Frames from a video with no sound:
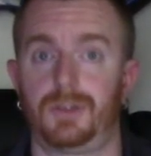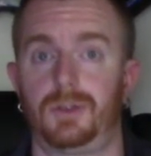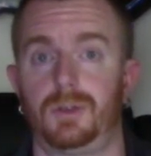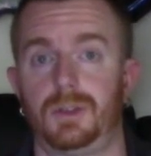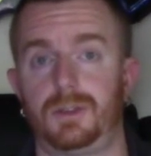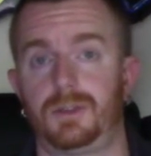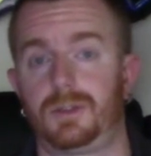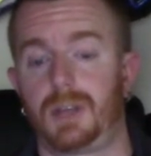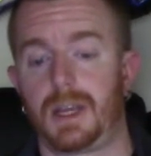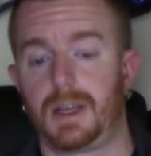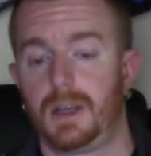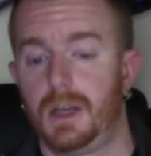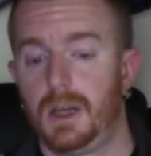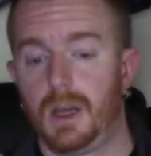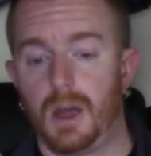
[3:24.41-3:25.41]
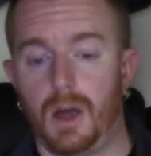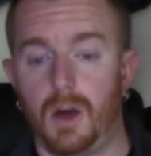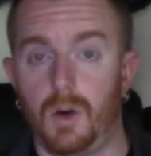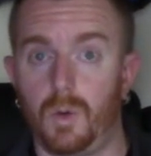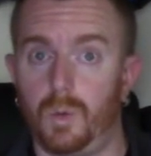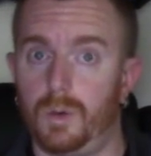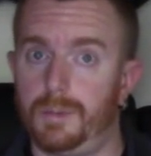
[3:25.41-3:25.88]
So it's like,
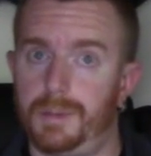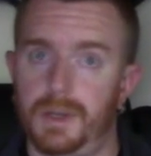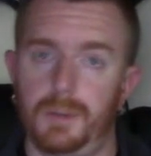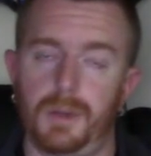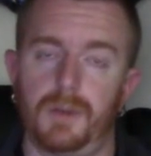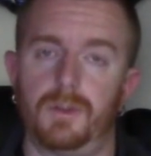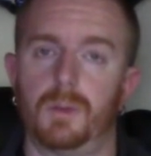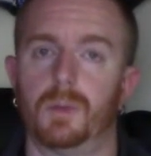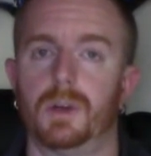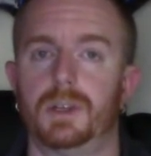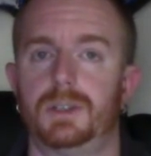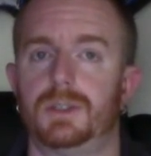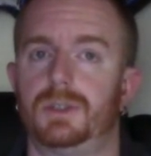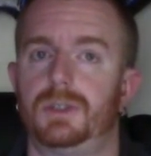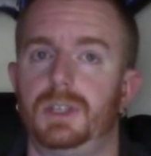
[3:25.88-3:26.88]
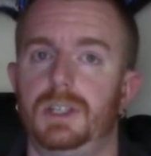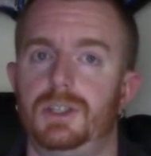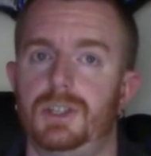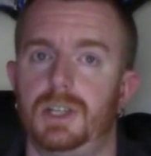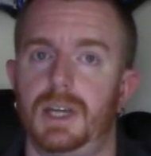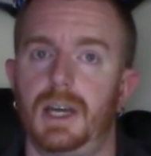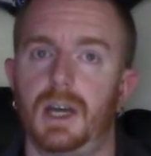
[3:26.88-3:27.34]
oh, well, pin above the bridge and C
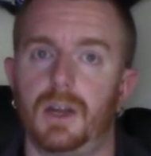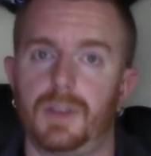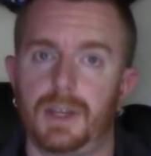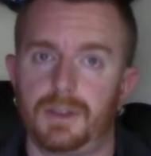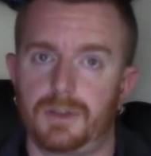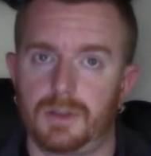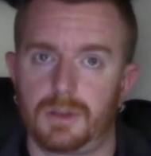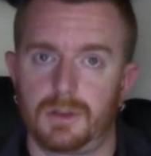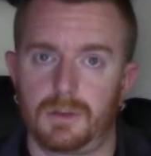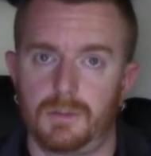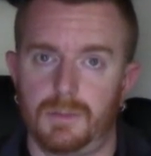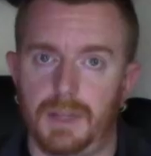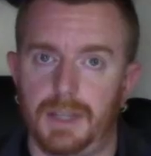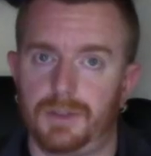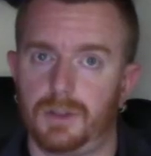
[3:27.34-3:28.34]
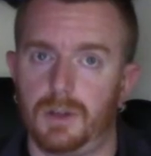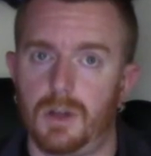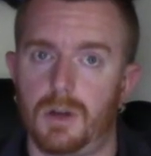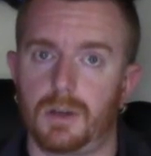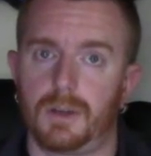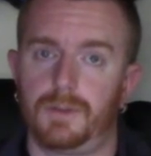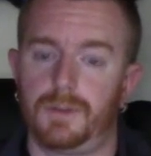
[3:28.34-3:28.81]
G out, that's a, that's a
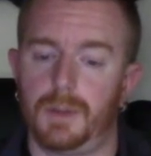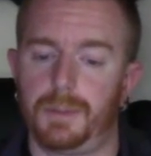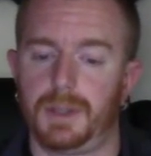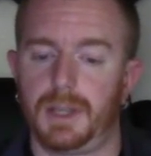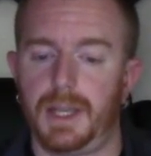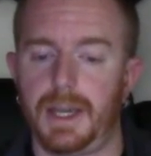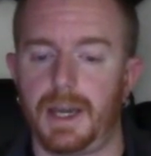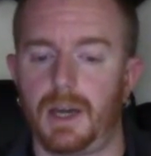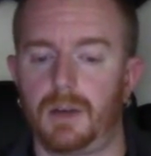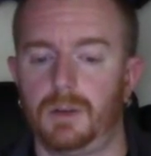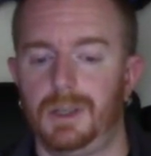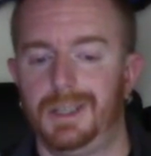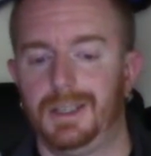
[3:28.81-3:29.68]
long and flippy layout.